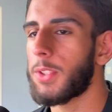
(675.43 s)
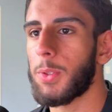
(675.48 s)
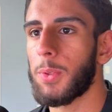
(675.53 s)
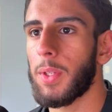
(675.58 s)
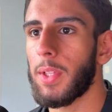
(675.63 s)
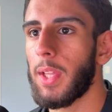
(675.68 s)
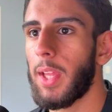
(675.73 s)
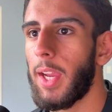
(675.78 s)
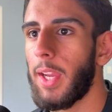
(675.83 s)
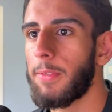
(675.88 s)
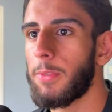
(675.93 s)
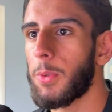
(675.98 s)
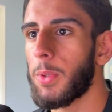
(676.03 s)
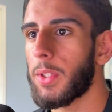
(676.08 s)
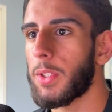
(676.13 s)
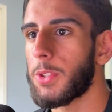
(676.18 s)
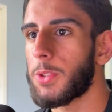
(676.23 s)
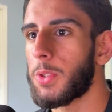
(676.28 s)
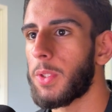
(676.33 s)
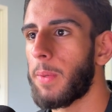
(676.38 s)
to a live
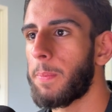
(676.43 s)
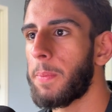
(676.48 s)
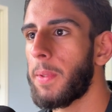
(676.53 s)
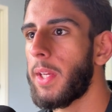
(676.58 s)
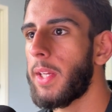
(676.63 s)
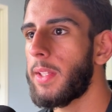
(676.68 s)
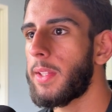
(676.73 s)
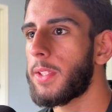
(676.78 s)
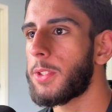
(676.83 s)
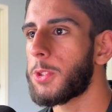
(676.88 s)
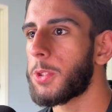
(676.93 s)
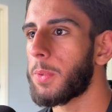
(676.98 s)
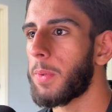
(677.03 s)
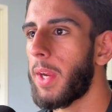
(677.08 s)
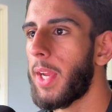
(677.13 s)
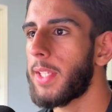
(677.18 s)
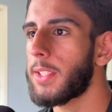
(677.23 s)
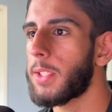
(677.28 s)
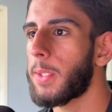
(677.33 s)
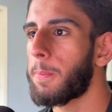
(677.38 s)
orchestra playing the
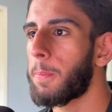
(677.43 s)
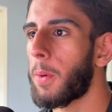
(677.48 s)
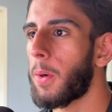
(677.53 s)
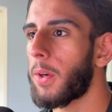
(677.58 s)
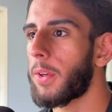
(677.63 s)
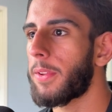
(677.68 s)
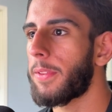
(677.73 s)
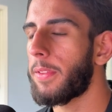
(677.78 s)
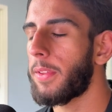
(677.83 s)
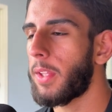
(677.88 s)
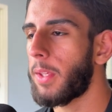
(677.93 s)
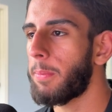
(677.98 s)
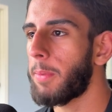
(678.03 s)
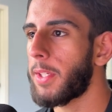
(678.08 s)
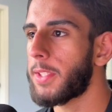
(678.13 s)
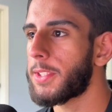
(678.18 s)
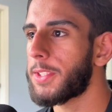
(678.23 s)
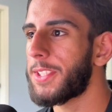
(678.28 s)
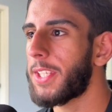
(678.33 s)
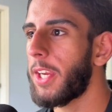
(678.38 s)
Jurassic Park theme
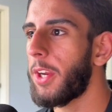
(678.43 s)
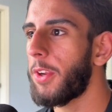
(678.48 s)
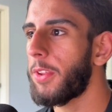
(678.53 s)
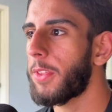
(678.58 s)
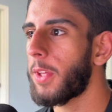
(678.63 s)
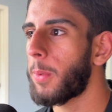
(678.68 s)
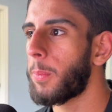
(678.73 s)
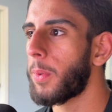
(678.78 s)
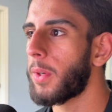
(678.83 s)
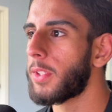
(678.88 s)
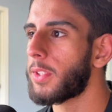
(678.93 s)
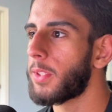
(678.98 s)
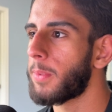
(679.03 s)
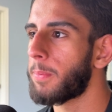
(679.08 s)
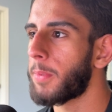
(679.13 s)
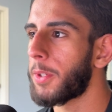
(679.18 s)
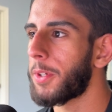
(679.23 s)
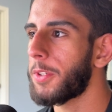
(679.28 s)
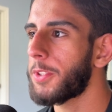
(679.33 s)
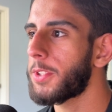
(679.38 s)
as Gareth Edwards,
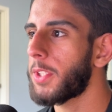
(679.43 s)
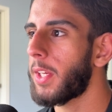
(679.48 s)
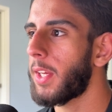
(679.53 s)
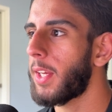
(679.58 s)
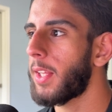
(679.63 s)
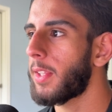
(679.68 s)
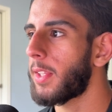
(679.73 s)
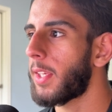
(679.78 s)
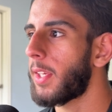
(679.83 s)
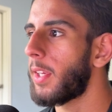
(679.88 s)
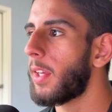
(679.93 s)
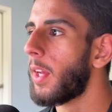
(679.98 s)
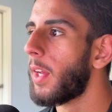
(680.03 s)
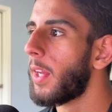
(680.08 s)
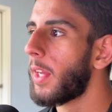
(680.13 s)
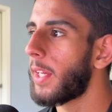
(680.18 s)
Mahershala Ali,